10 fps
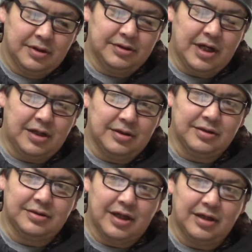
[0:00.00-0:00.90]

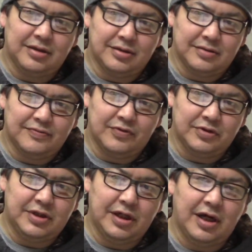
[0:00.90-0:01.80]
Exactly.
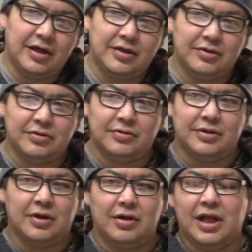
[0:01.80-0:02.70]
First they got to do,
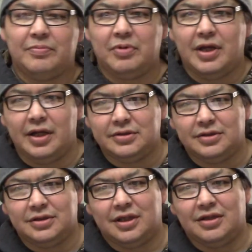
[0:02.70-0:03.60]
in all
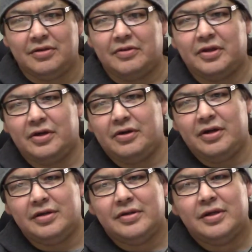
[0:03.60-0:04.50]
applications, a little
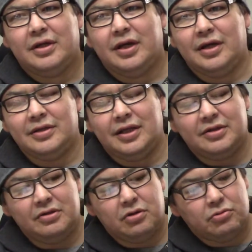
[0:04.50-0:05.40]
theory, and then
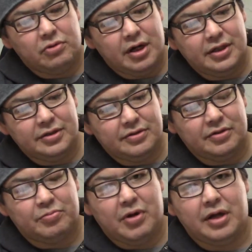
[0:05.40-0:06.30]
they go right into
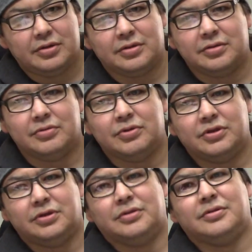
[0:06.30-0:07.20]
the practical,
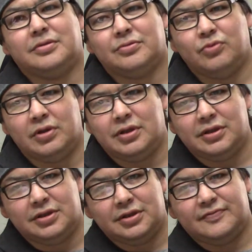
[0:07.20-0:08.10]
which is what they
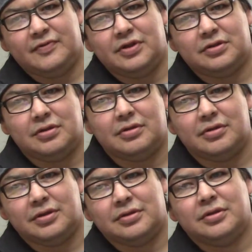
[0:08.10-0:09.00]
just finished learning.